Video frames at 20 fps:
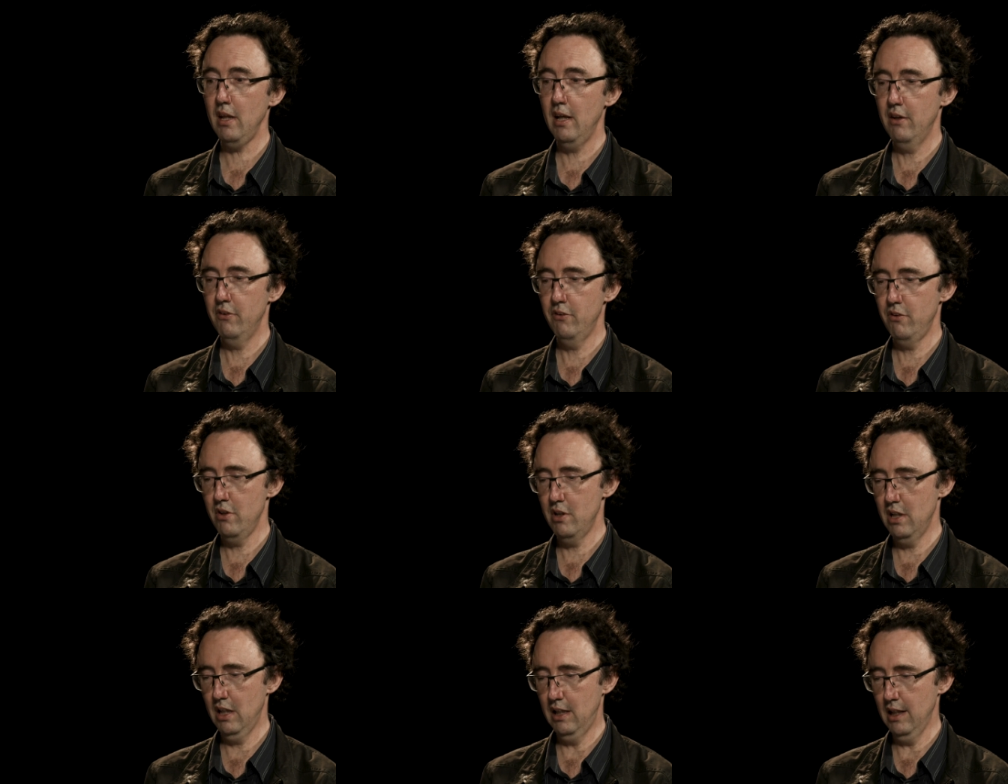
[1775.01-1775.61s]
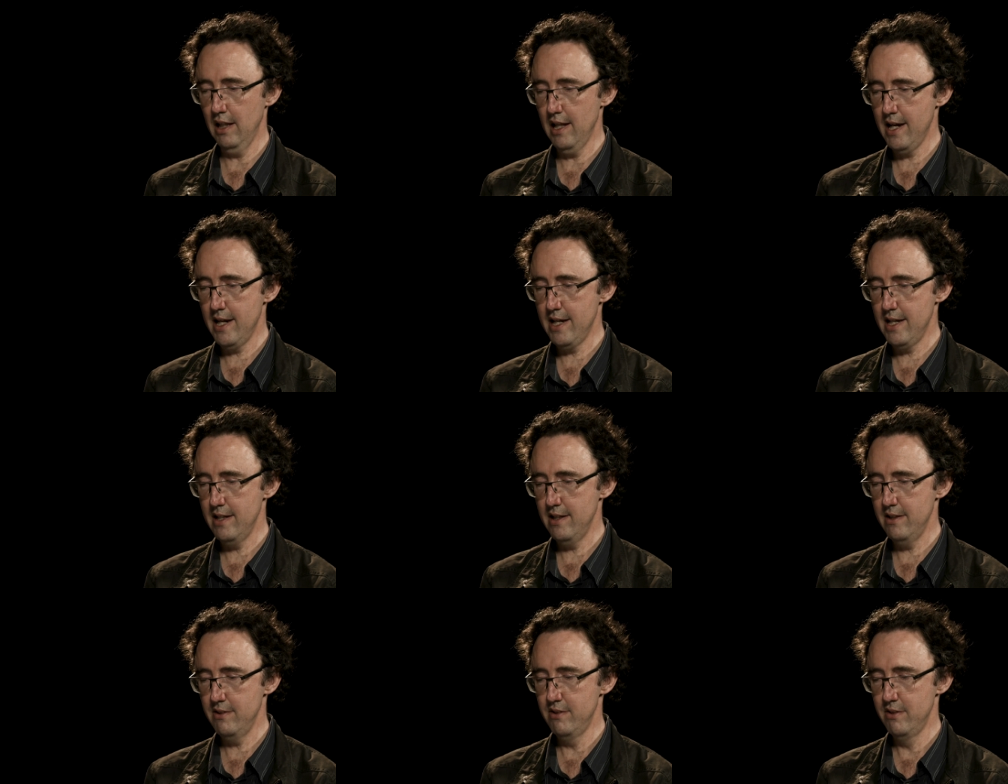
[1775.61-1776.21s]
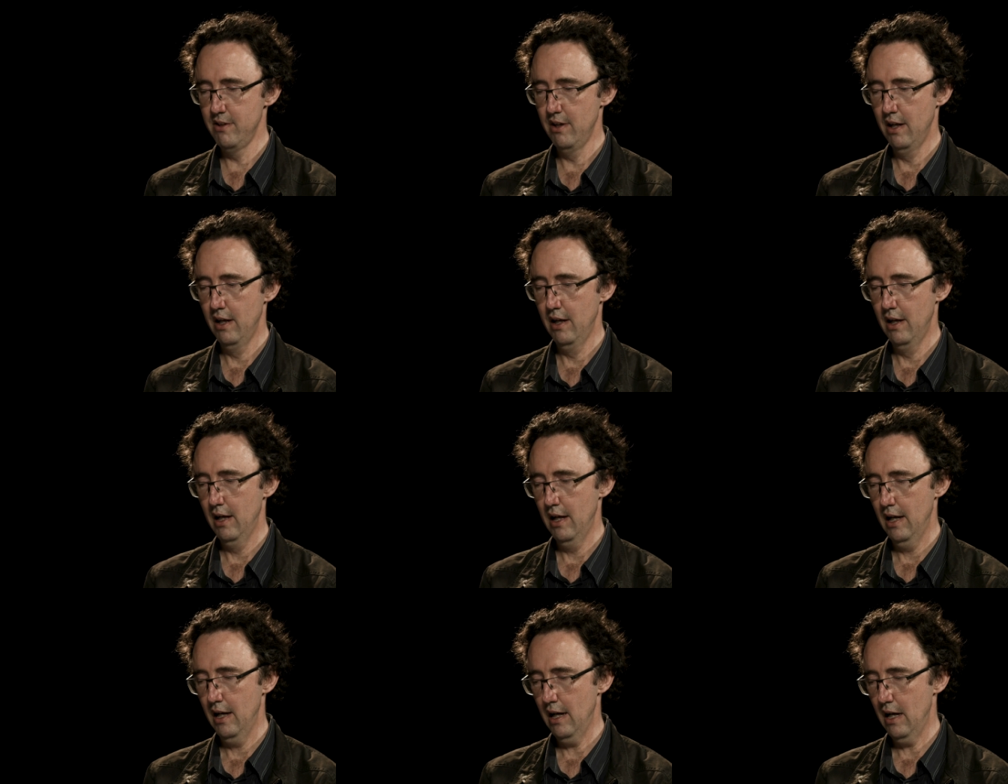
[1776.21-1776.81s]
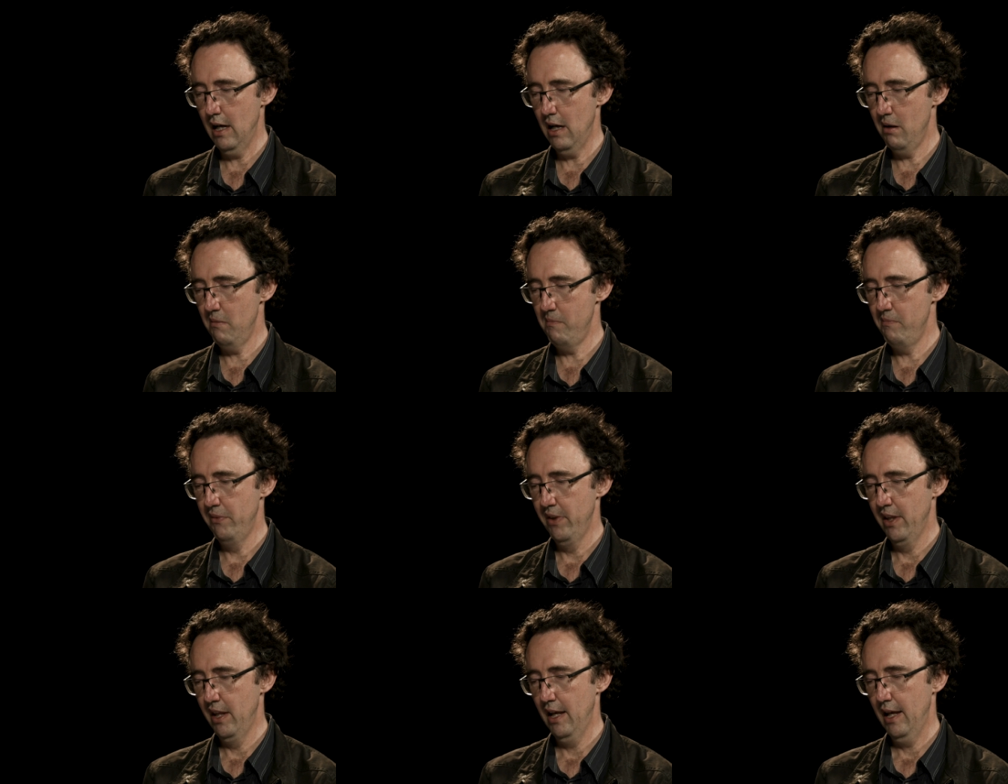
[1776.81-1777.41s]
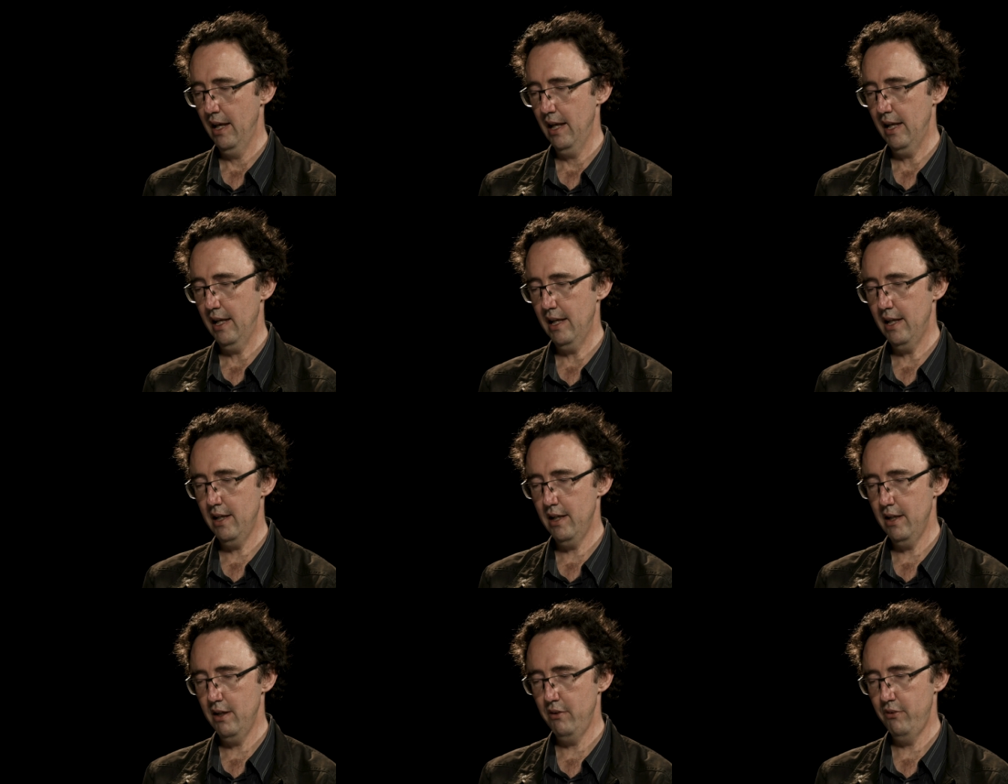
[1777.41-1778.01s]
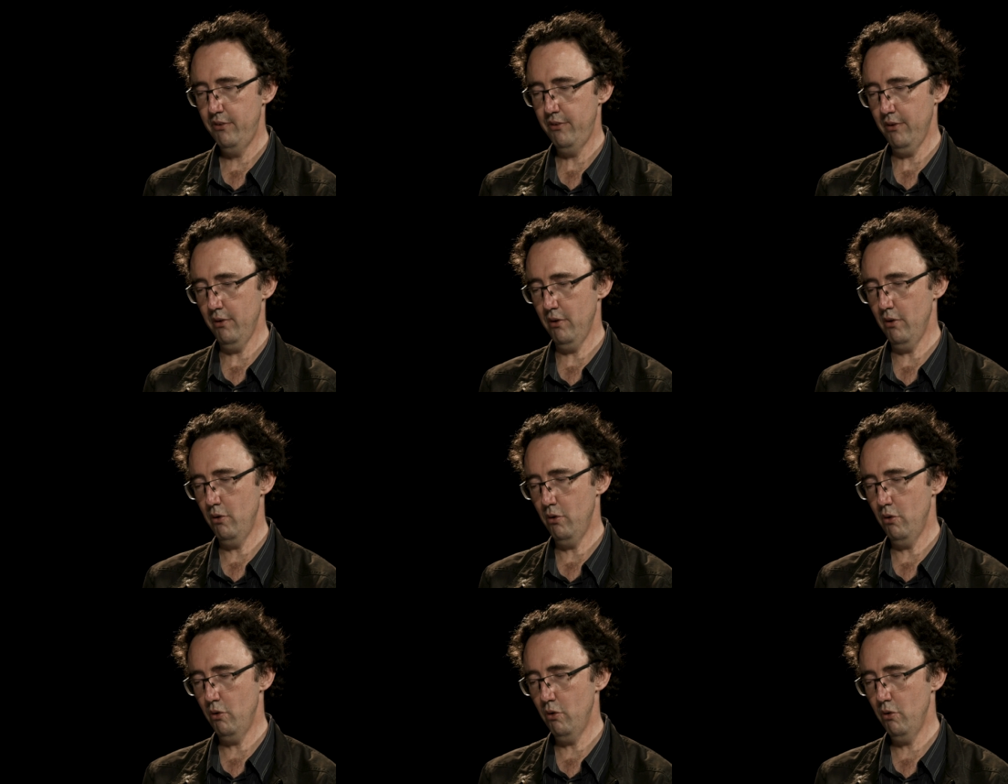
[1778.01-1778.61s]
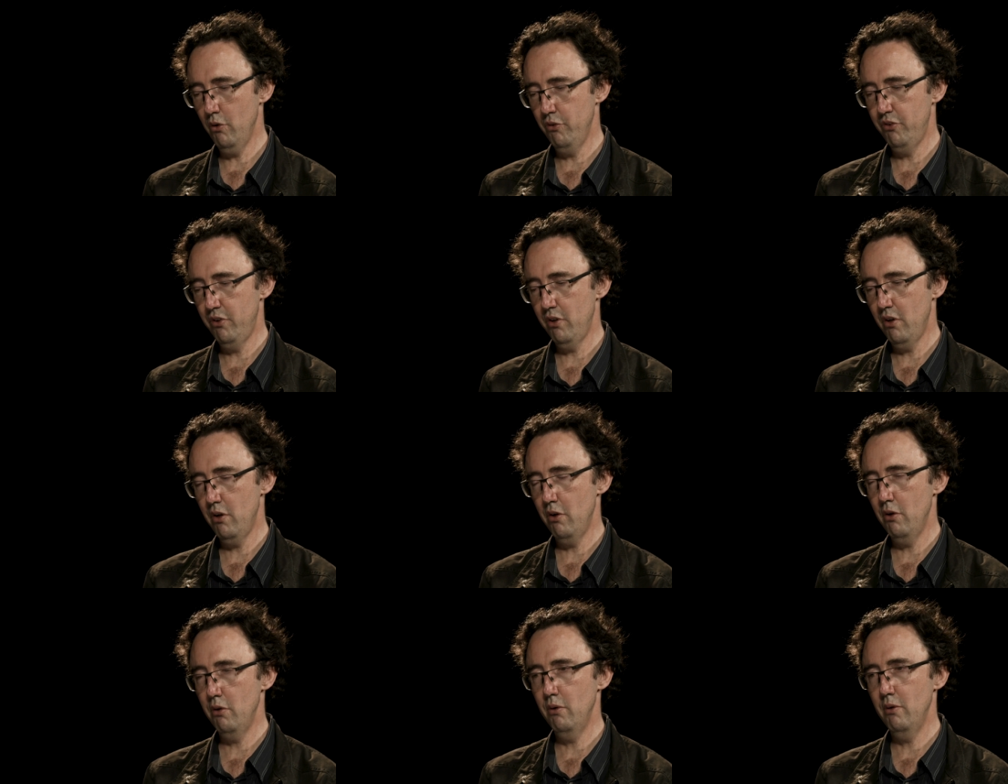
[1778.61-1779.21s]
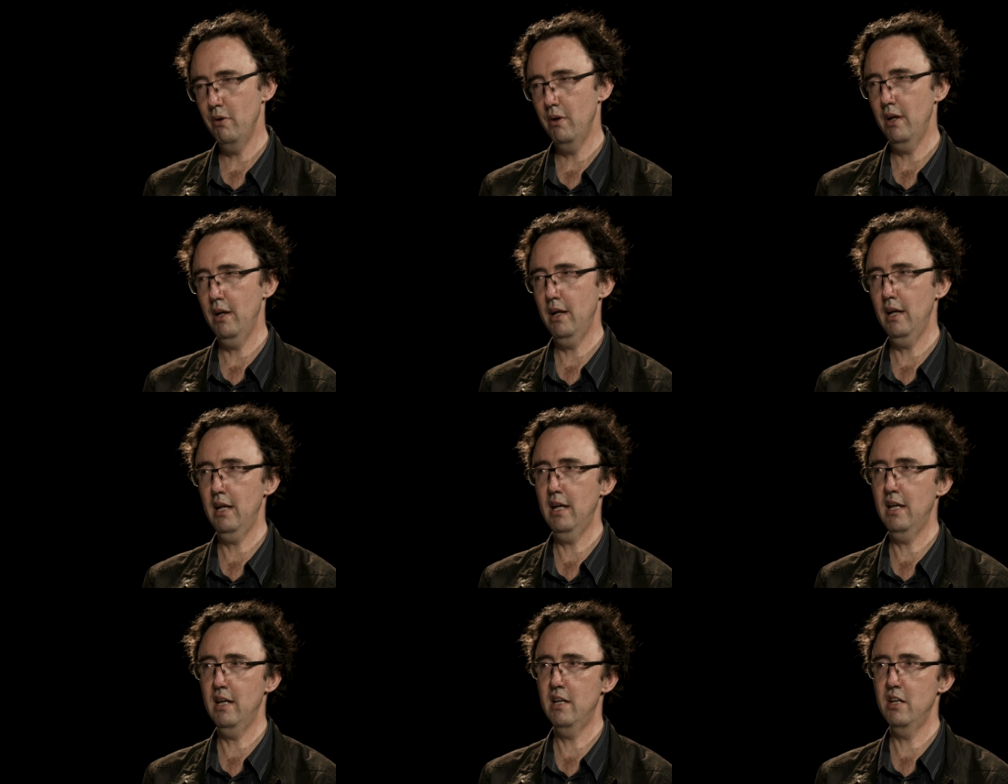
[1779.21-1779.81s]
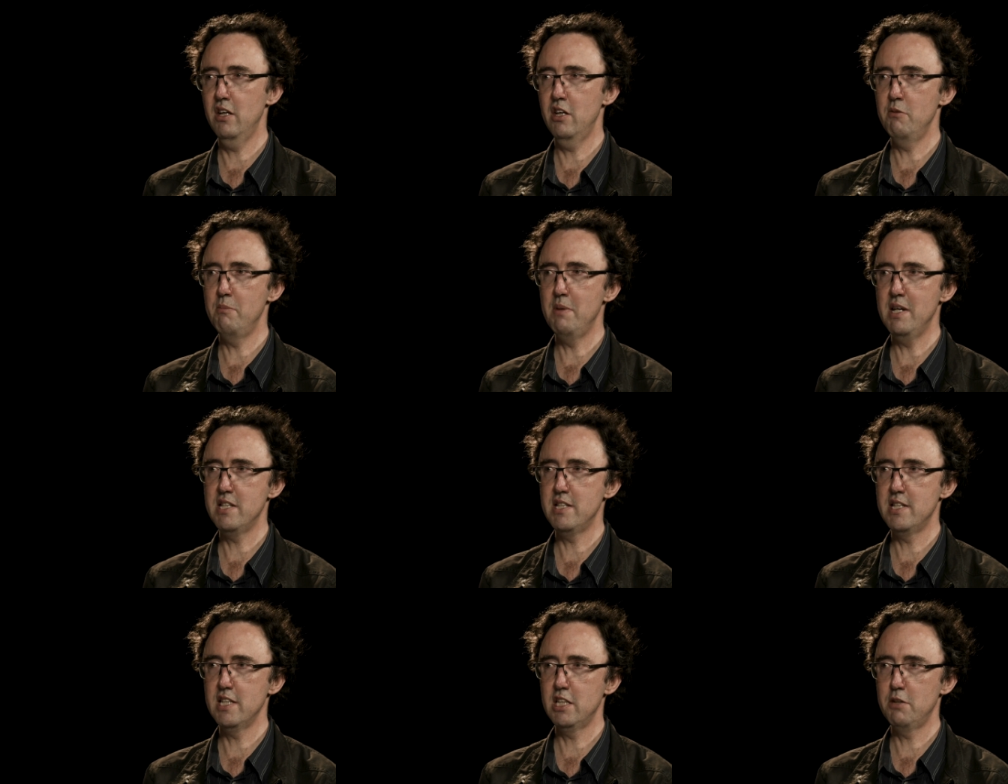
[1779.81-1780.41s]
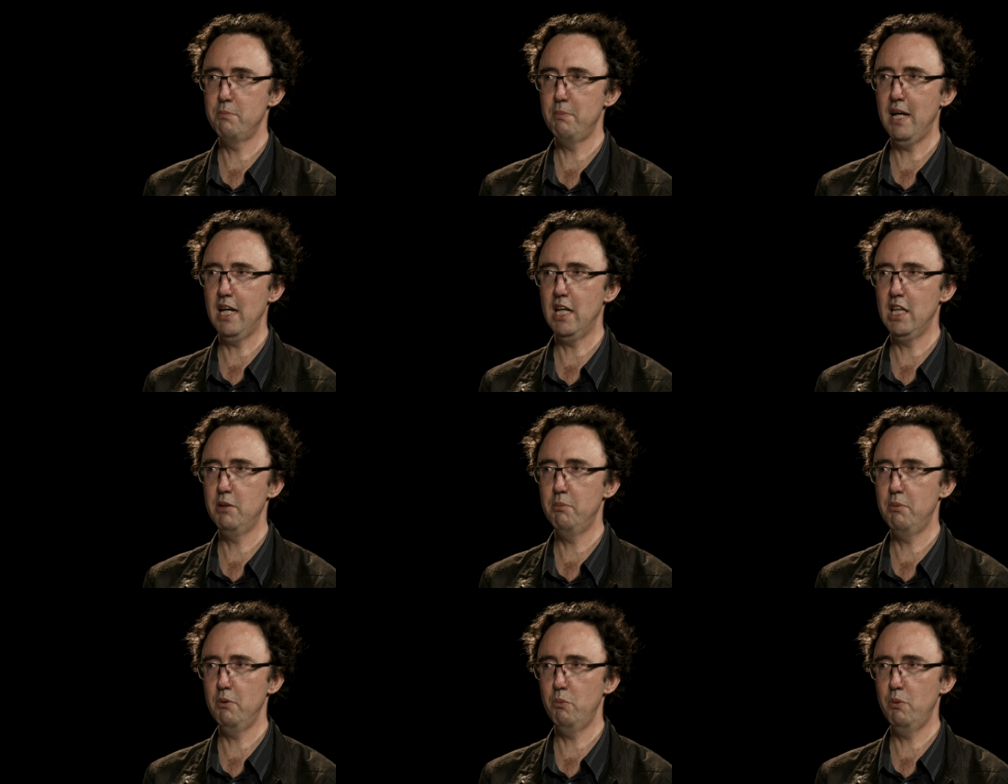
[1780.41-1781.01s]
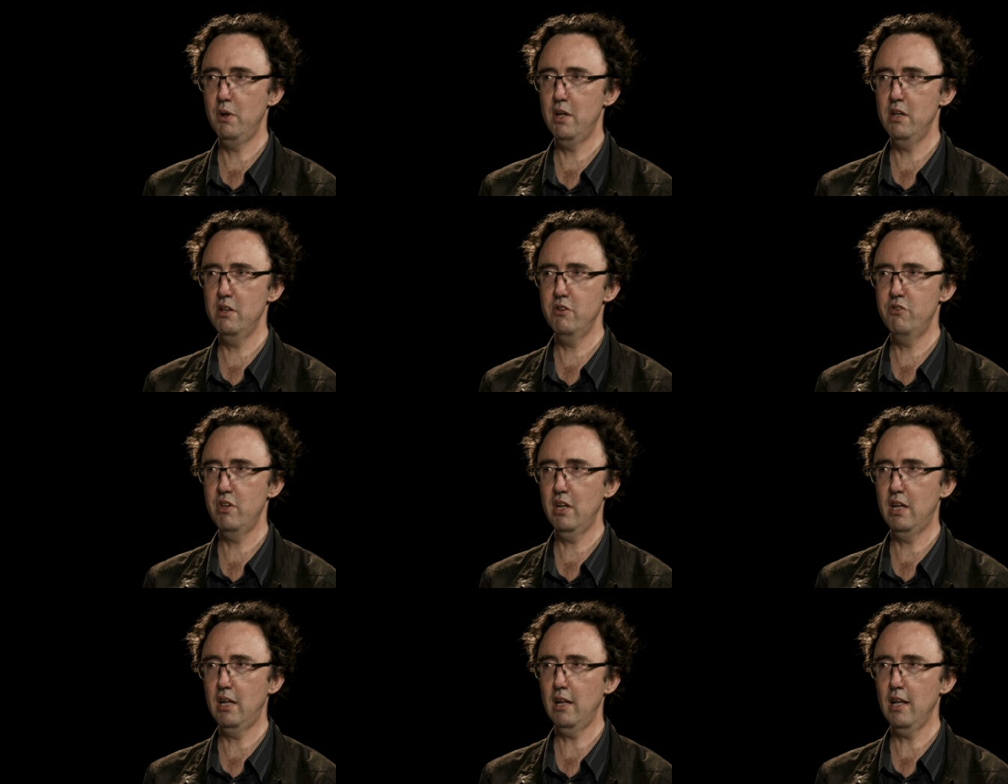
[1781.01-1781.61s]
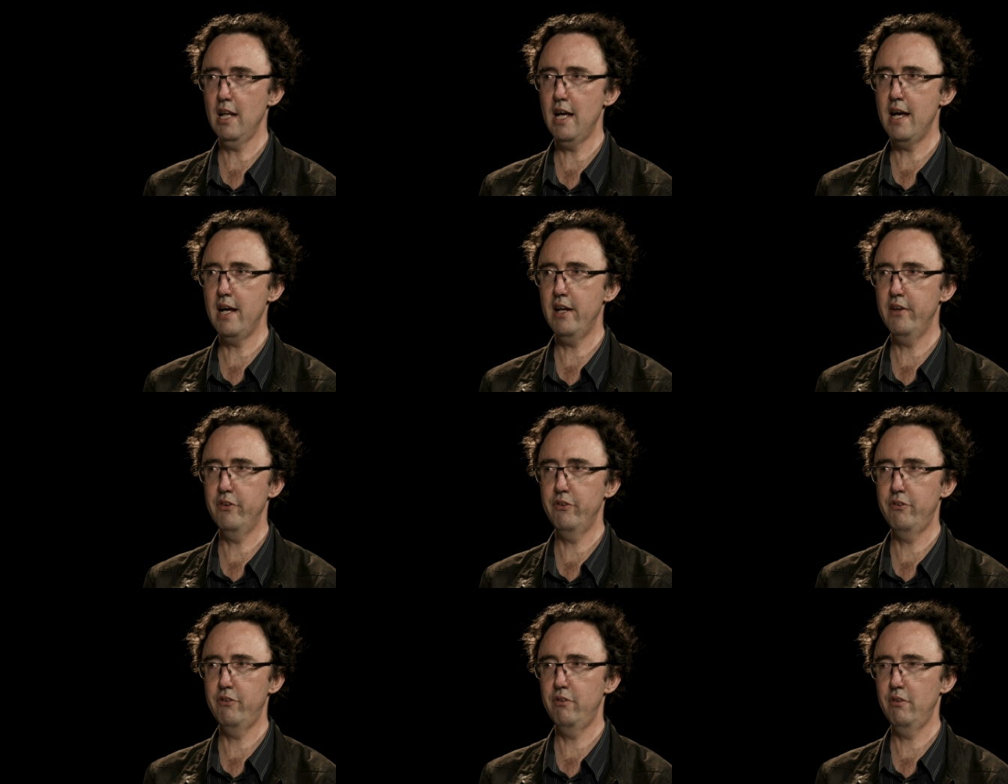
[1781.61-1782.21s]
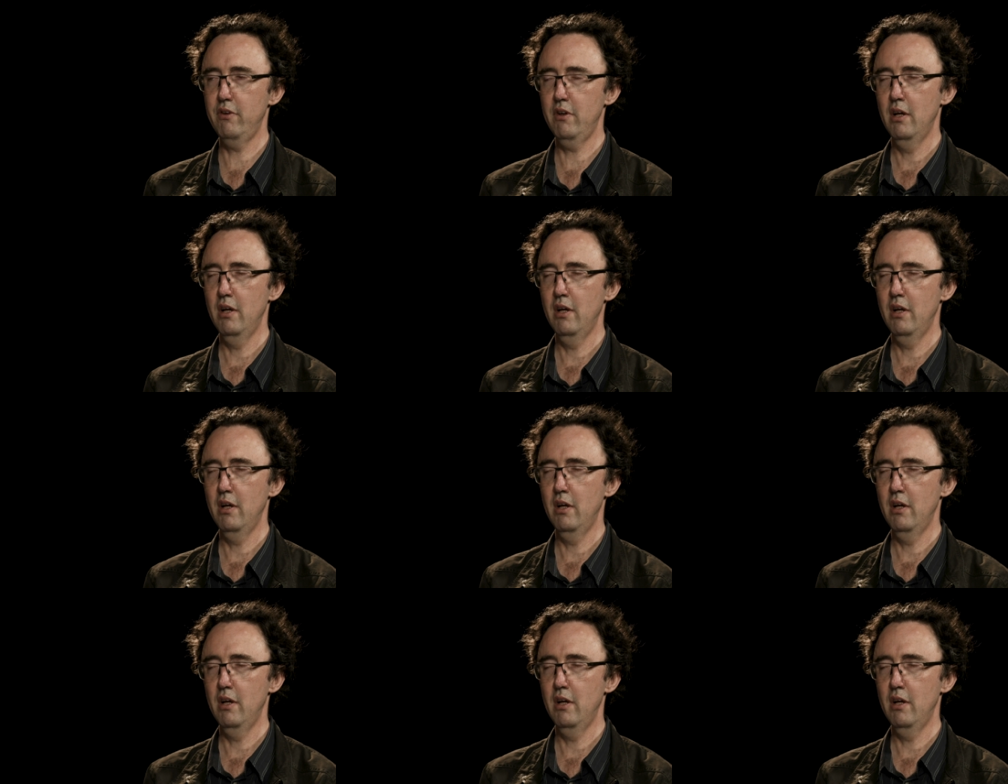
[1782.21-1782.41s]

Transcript: So the glaze mm. um, is also in a domestic space, but whereas the glance